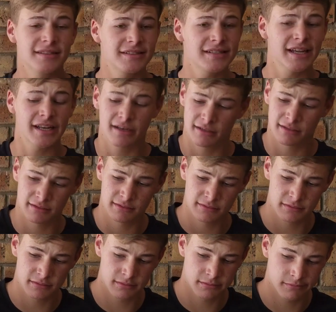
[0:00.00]
10
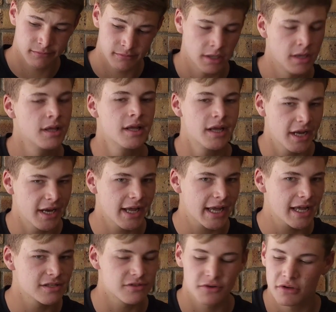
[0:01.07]
in a
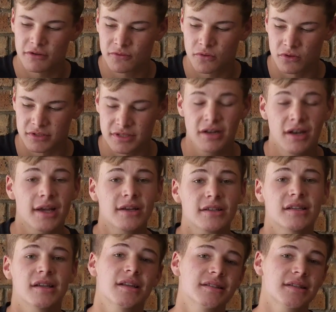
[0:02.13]
category, of course. No Lego
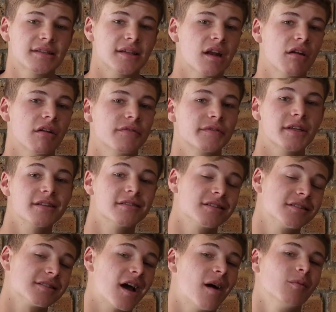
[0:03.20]
set is a 10 out of 10
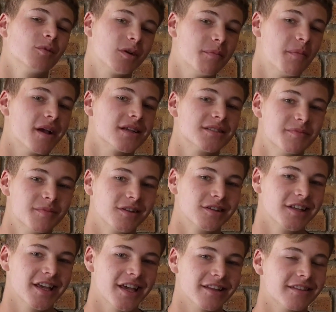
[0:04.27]
since I'm not a master builder
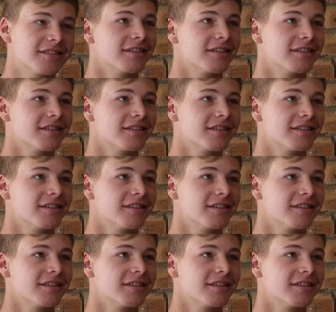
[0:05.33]
yet.